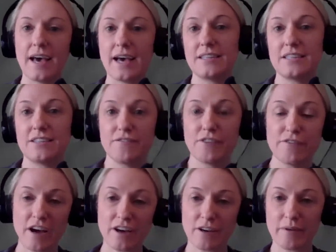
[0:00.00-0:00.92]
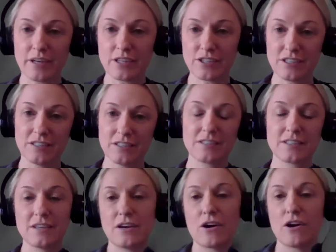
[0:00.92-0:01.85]
at different
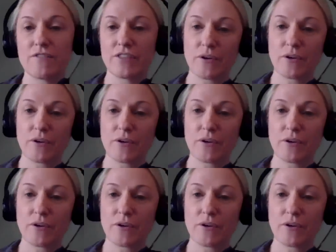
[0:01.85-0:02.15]
valuations over the